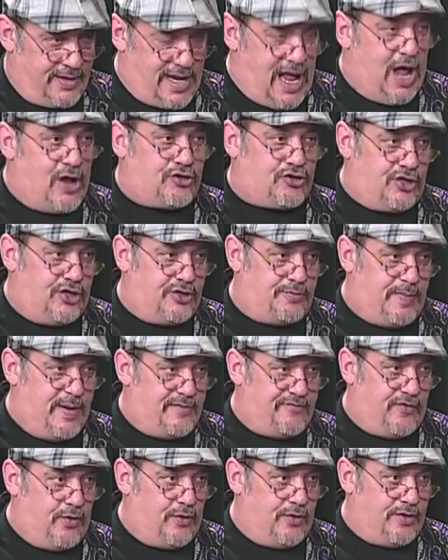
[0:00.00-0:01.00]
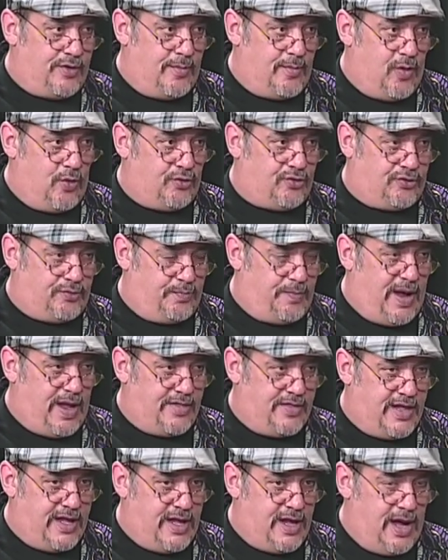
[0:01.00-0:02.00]
Now she's been voted the most by
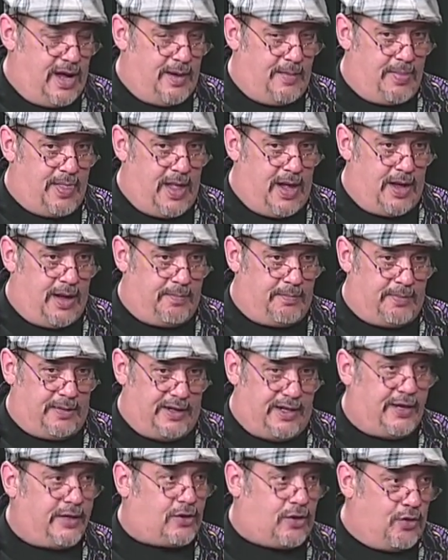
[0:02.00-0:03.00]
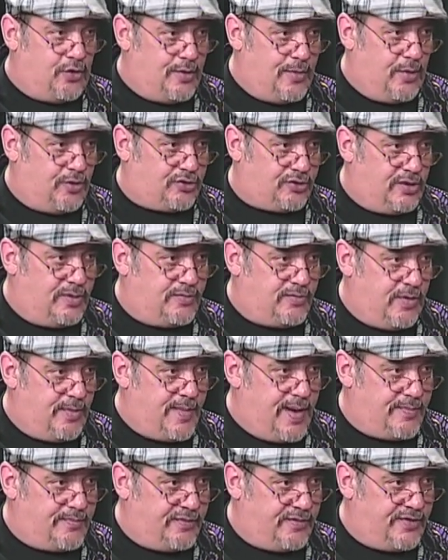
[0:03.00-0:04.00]
the uh, uh, Politico, the most liberal
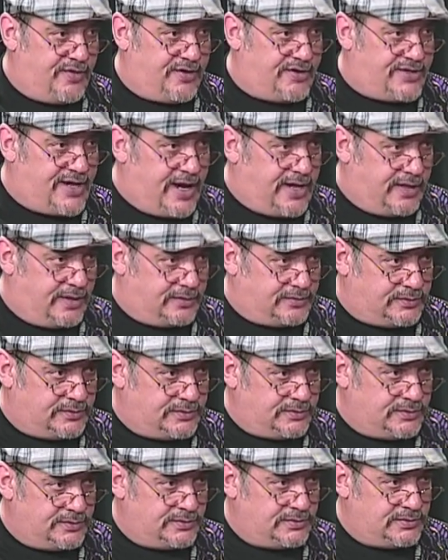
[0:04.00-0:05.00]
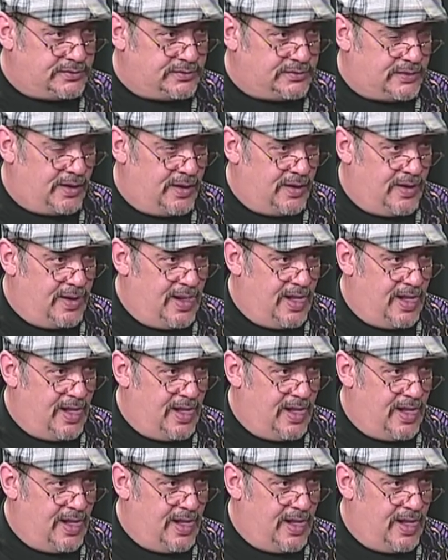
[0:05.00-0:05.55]
member of the Isn't Senate. Isn't she an N R A member?